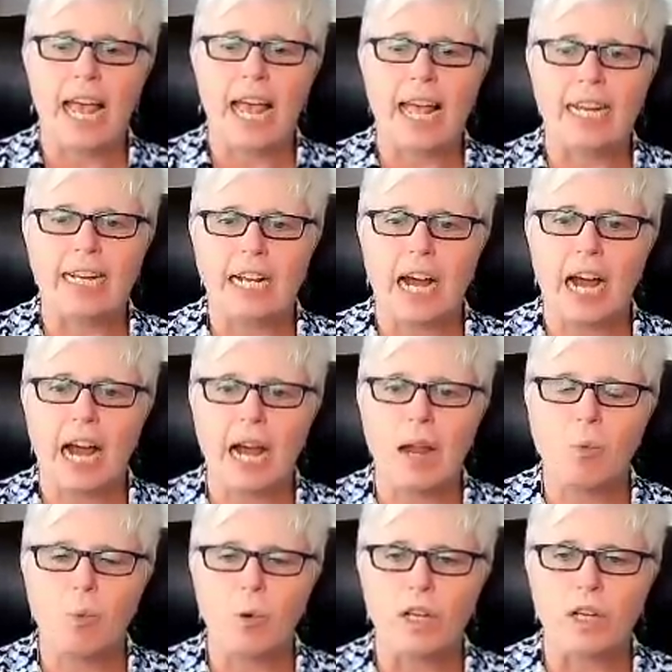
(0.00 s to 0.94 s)
And
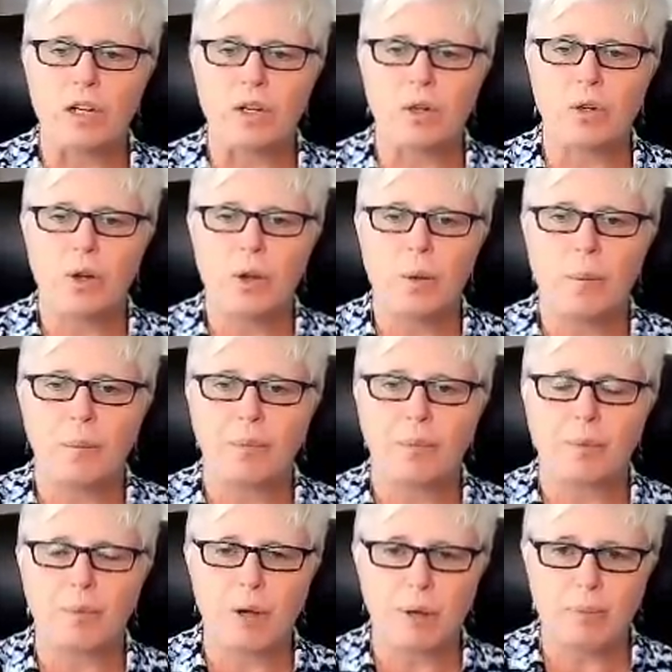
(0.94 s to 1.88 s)
I will
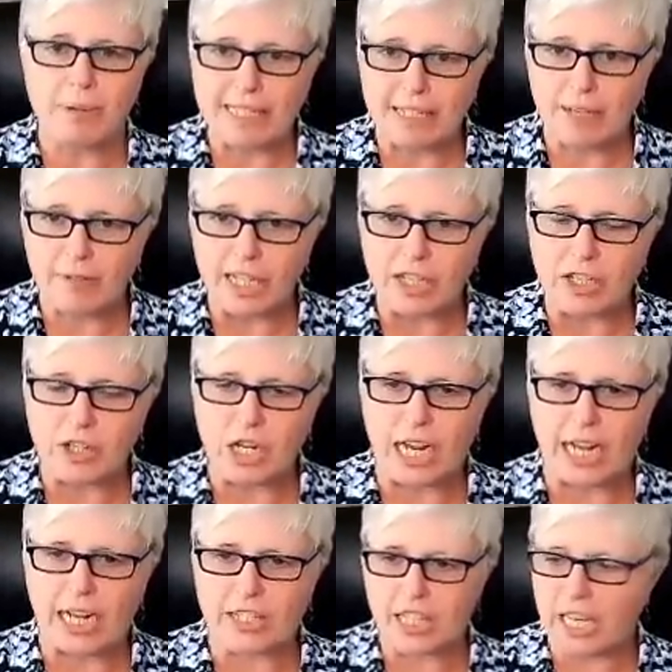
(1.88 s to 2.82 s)
put myself in a
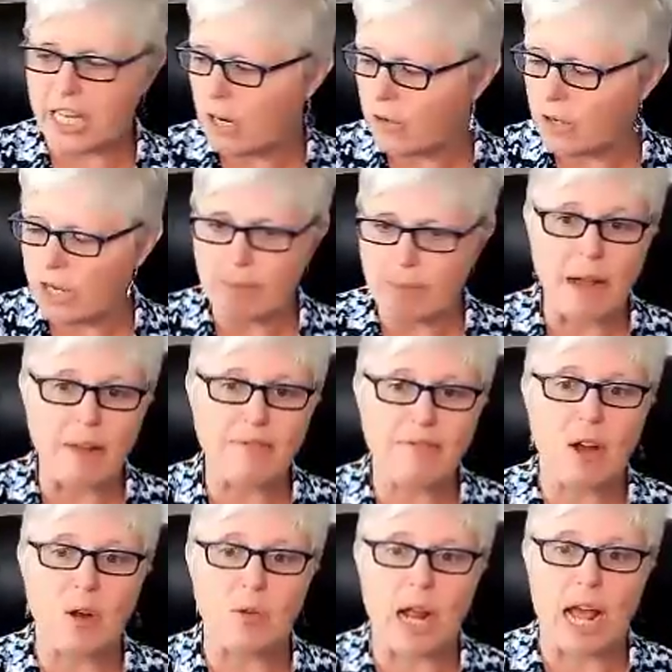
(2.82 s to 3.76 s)
trance and I'll get my
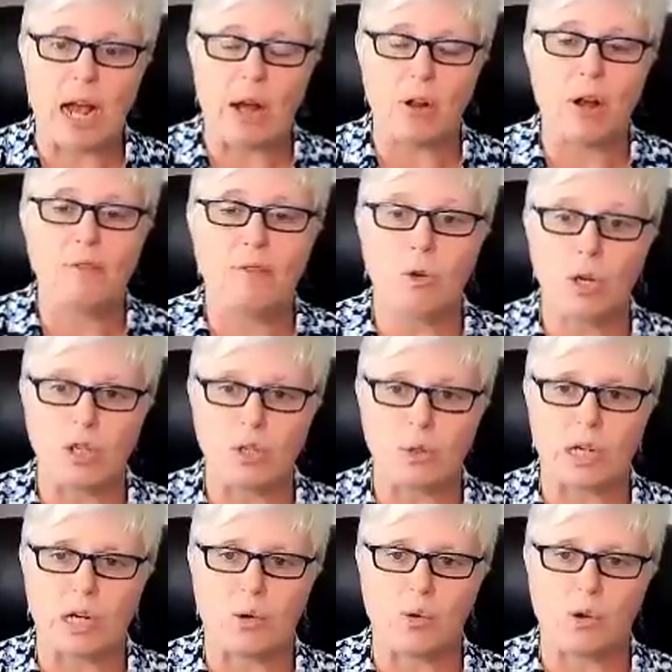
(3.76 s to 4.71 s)
phone out on
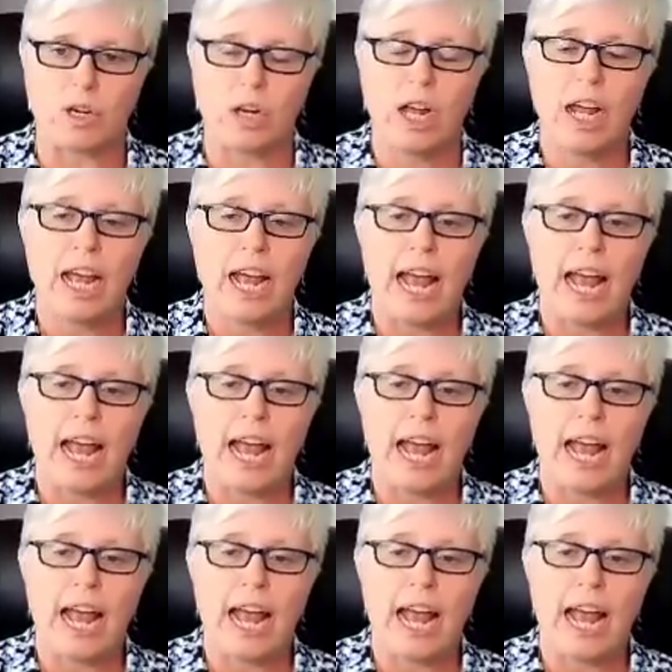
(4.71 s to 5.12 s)
voice record.